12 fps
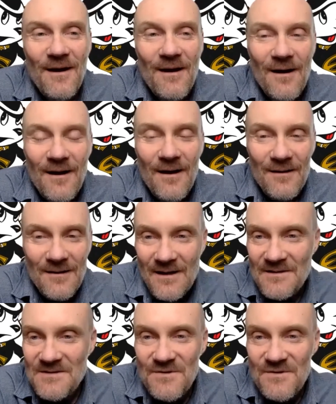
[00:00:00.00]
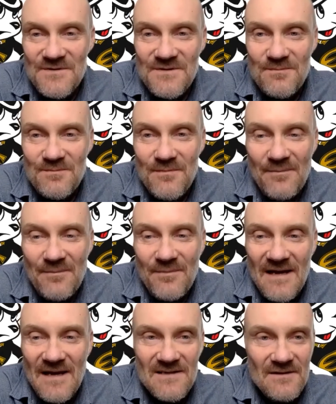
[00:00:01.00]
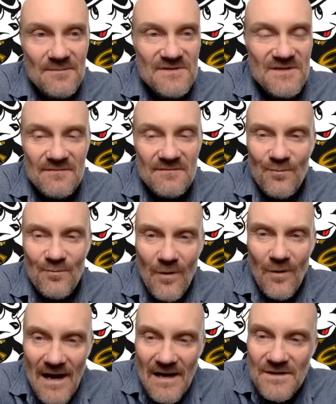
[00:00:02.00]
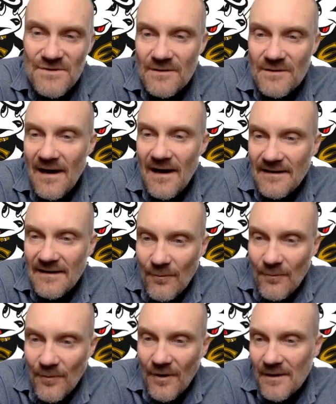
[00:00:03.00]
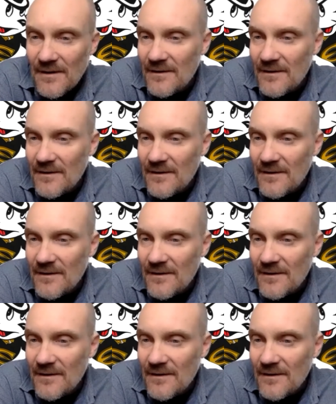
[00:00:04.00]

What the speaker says: A lot of students might be asking themselves, why should I network?